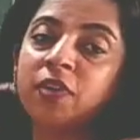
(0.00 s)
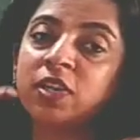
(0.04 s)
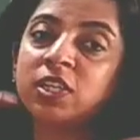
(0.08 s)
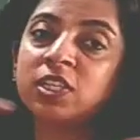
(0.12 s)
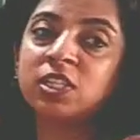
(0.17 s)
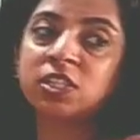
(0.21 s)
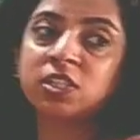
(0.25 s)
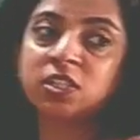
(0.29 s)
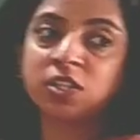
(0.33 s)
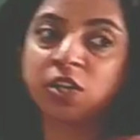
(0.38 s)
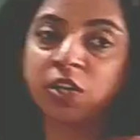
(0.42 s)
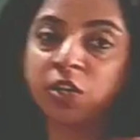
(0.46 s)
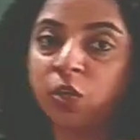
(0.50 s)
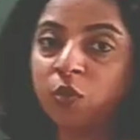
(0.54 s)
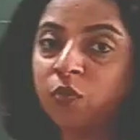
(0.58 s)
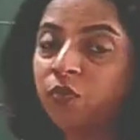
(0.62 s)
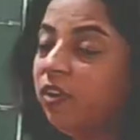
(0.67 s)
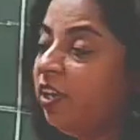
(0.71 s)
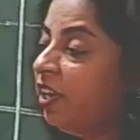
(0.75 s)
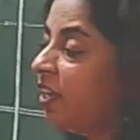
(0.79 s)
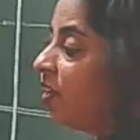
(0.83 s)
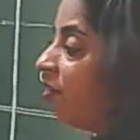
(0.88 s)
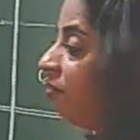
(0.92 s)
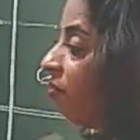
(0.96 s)
first
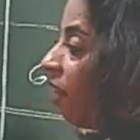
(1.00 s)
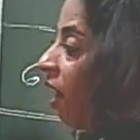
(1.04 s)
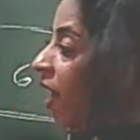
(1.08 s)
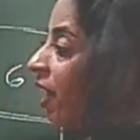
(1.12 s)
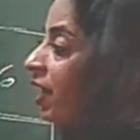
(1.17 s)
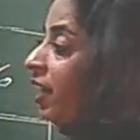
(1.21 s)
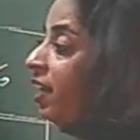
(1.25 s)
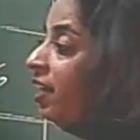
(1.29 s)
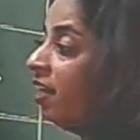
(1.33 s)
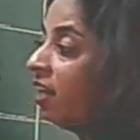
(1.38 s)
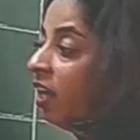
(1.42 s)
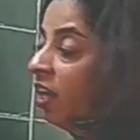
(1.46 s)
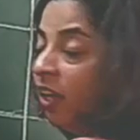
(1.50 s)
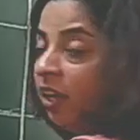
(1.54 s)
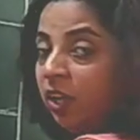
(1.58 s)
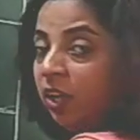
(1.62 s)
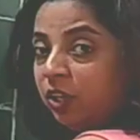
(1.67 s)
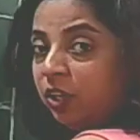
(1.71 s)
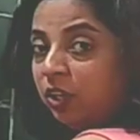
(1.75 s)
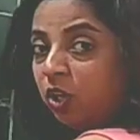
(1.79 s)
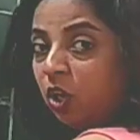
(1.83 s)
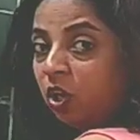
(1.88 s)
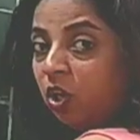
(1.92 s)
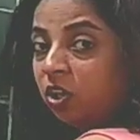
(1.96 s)
you will divide
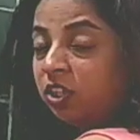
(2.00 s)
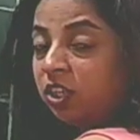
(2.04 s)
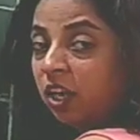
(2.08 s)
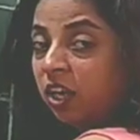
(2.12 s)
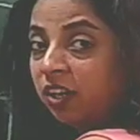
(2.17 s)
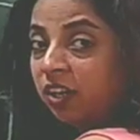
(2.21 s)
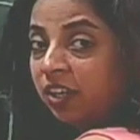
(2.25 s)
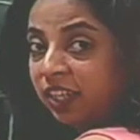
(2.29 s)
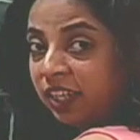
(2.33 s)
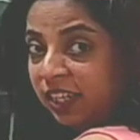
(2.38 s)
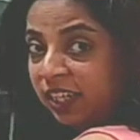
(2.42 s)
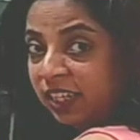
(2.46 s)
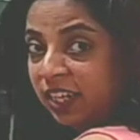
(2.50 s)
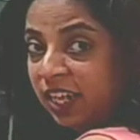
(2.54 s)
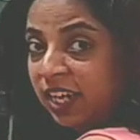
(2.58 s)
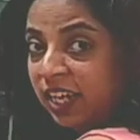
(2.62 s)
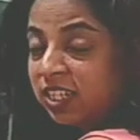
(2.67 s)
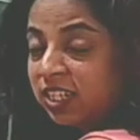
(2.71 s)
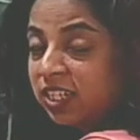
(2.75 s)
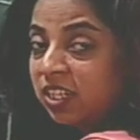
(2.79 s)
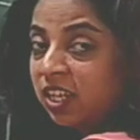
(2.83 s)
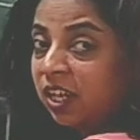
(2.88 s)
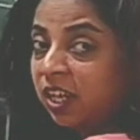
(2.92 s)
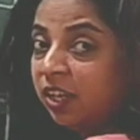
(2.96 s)
your 30
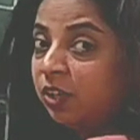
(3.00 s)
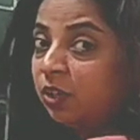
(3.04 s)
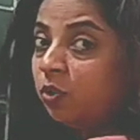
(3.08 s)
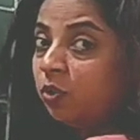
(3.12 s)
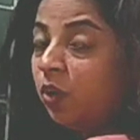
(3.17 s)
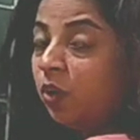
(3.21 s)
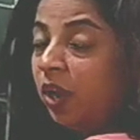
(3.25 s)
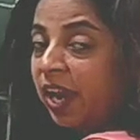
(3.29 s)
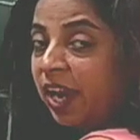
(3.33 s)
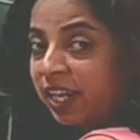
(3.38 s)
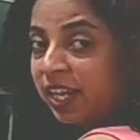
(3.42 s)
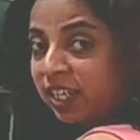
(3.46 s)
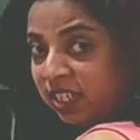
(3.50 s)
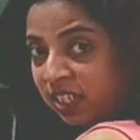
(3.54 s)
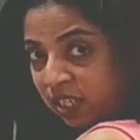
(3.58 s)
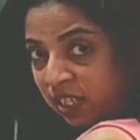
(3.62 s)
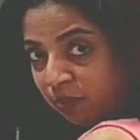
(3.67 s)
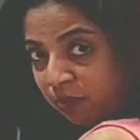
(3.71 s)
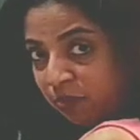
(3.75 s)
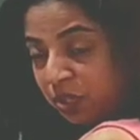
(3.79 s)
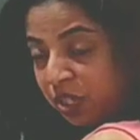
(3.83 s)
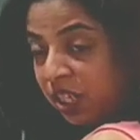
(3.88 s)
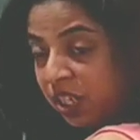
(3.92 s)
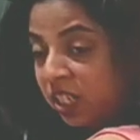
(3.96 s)
days into 8
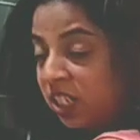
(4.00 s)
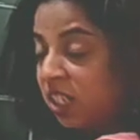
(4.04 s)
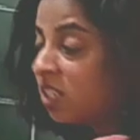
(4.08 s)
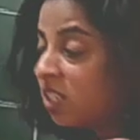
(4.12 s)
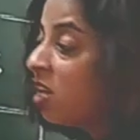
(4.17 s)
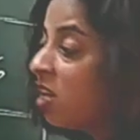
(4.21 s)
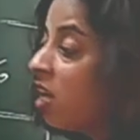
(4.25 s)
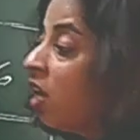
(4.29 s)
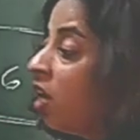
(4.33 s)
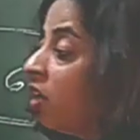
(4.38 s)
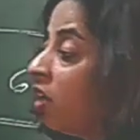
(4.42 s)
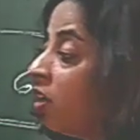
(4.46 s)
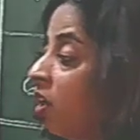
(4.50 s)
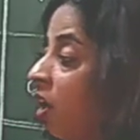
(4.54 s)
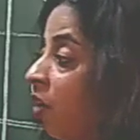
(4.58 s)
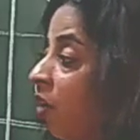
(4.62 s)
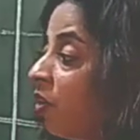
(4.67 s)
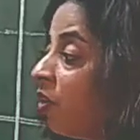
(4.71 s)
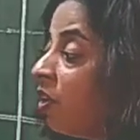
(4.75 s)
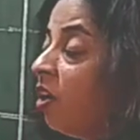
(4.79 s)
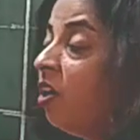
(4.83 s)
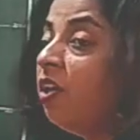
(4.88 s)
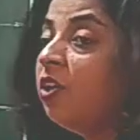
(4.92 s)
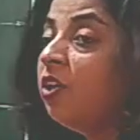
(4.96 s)
subjects.
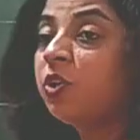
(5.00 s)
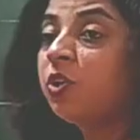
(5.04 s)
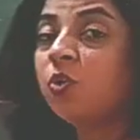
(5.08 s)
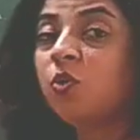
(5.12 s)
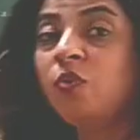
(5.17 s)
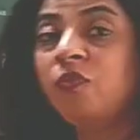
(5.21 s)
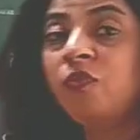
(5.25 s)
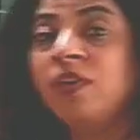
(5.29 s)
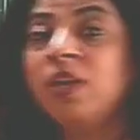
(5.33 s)
Now here you